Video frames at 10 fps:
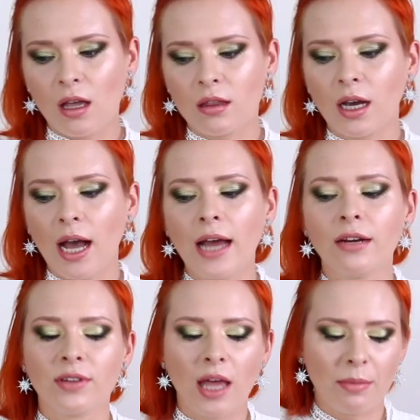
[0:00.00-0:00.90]
The kind
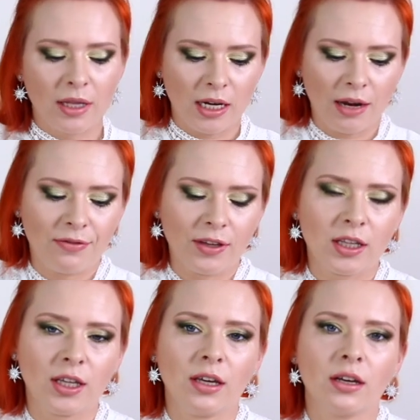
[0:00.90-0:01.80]
of lemon that I feel
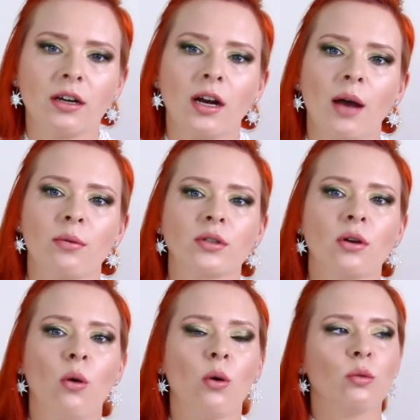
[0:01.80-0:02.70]
here, I would
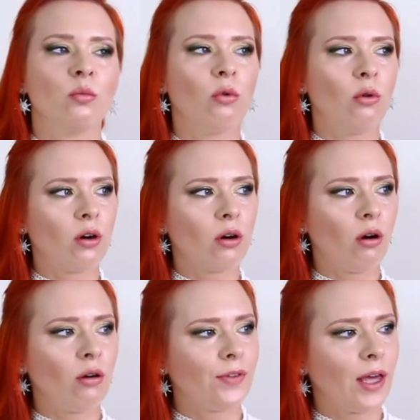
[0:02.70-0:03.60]
call more
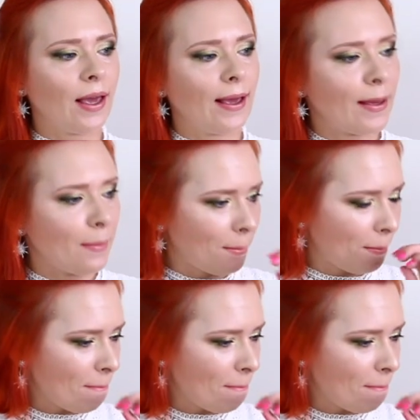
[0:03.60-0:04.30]
of a,